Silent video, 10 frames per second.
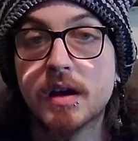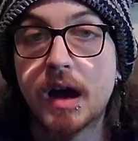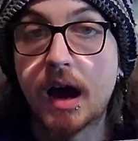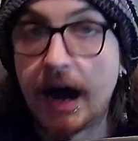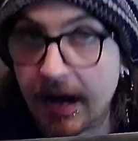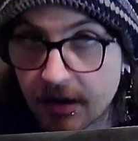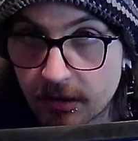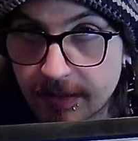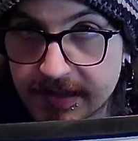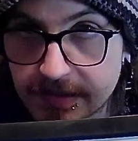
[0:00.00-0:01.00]
I heard
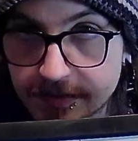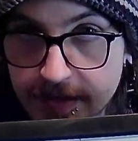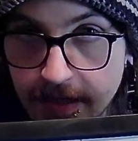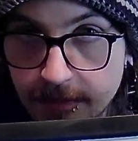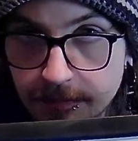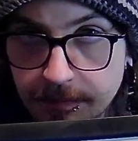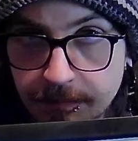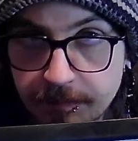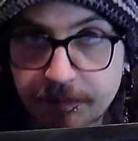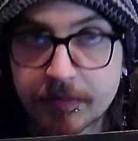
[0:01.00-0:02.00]
myself say it.
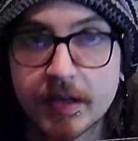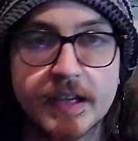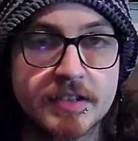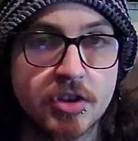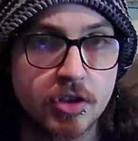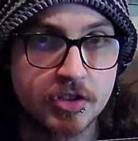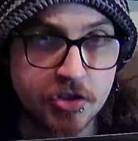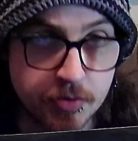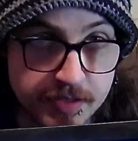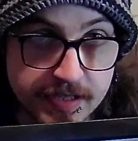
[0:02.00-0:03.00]
It took
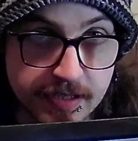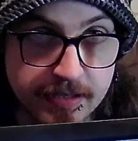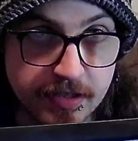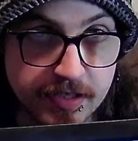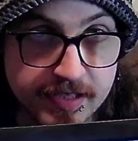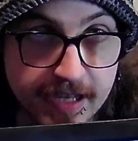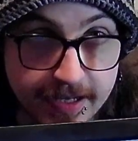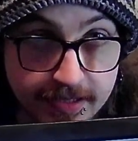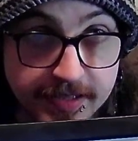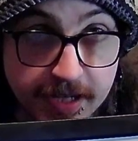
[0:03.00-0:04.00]
a second
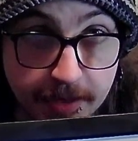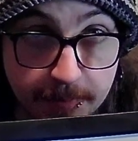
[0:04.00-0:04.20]
to say it.